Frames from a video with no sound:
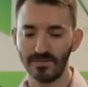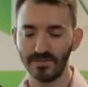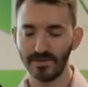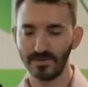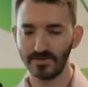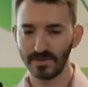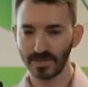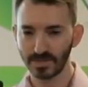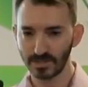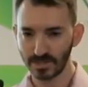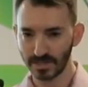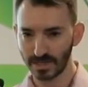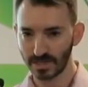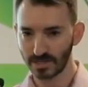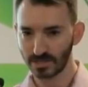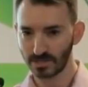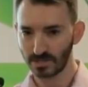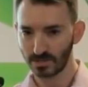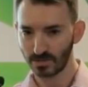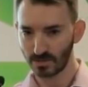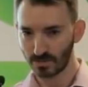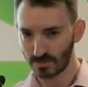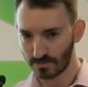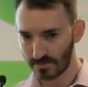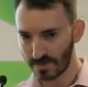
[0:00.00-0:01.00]
The matching
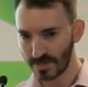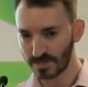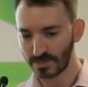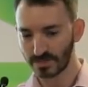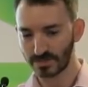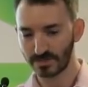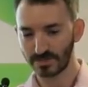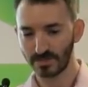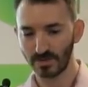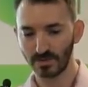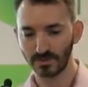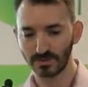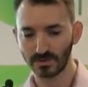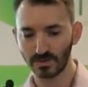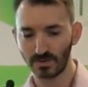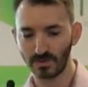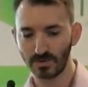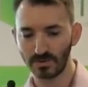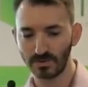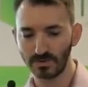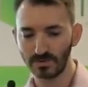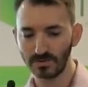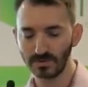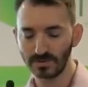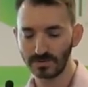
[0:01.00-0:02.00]
engine matches those
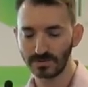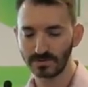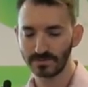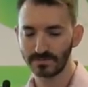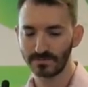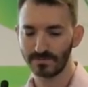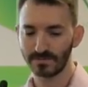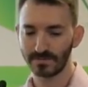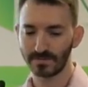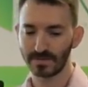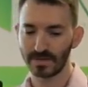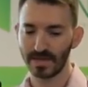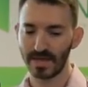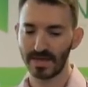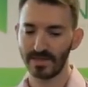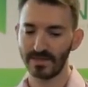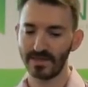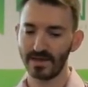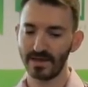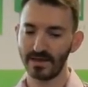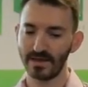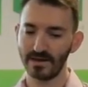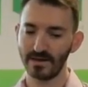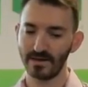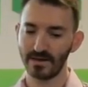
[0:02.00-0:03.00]
orders, and
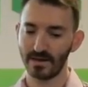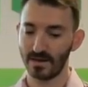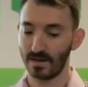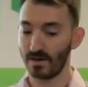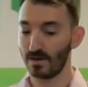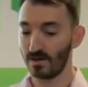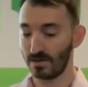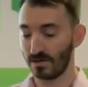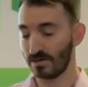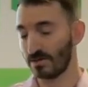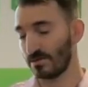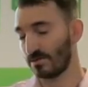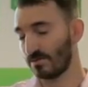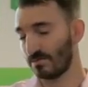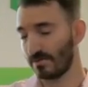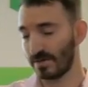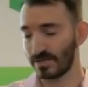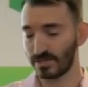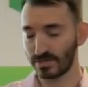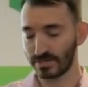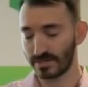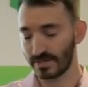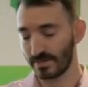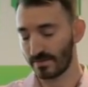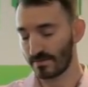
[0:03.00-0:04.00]
then
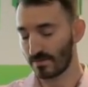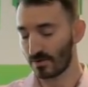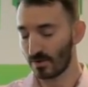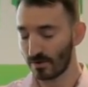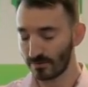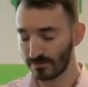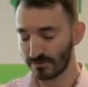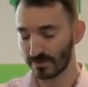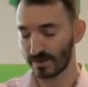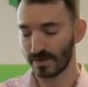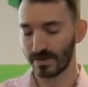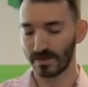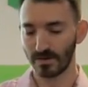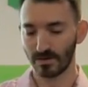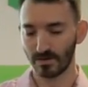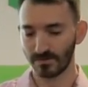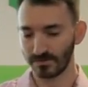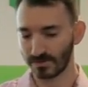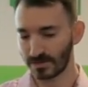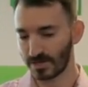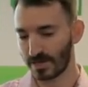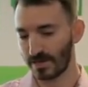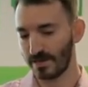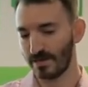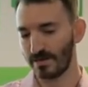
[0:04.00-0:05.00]
matches them
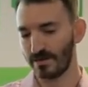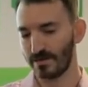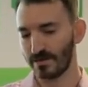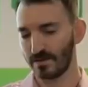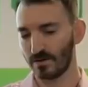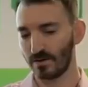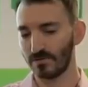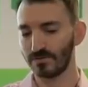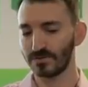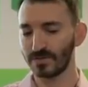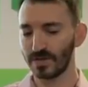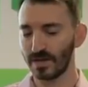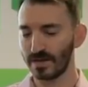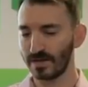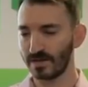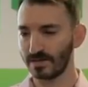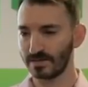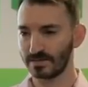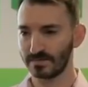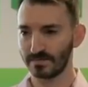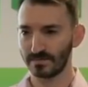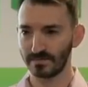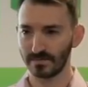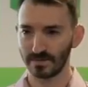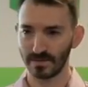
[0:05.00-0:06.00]
off-chain. Off-chain
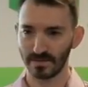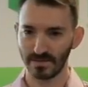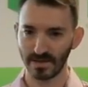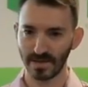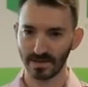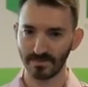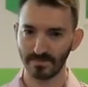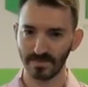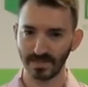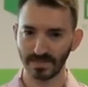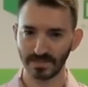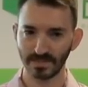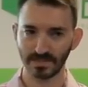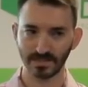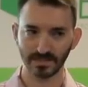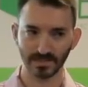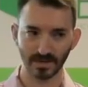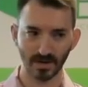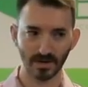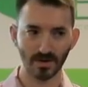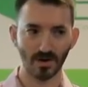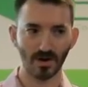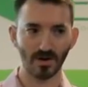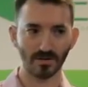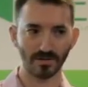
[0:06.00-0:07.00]
that means it's
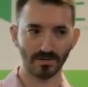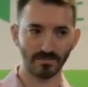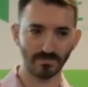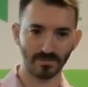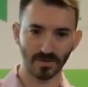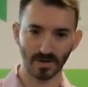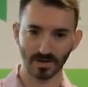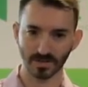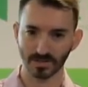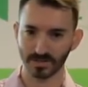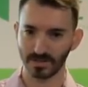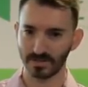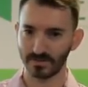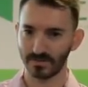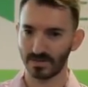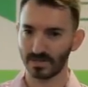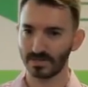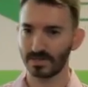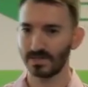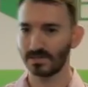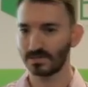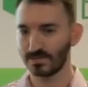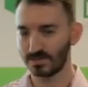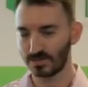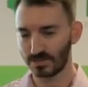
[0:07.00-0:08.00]
not on the blockchain, right?
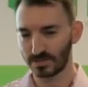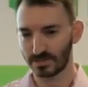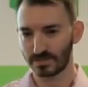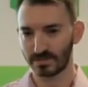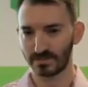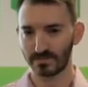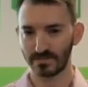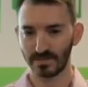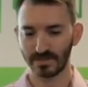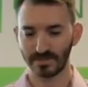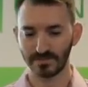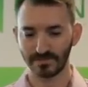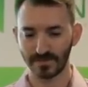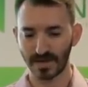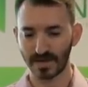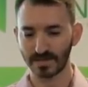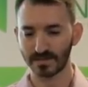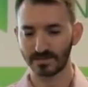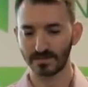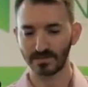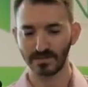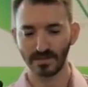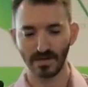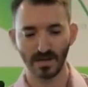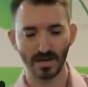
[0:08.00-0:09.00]
Because it's
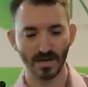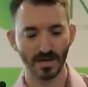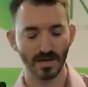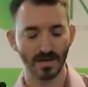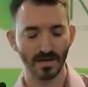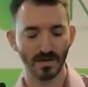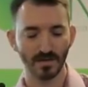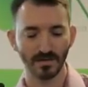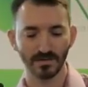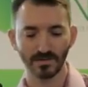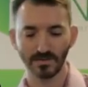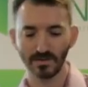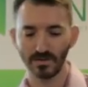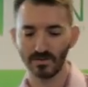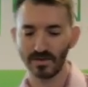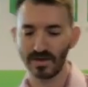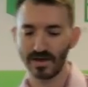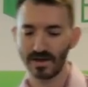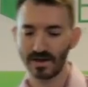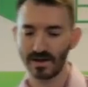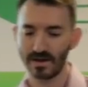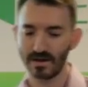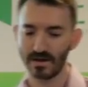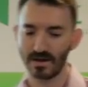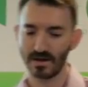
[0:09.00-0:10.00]
faster. So
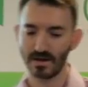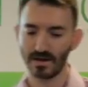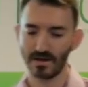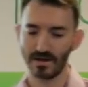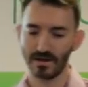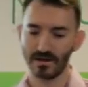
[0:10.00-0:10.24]
then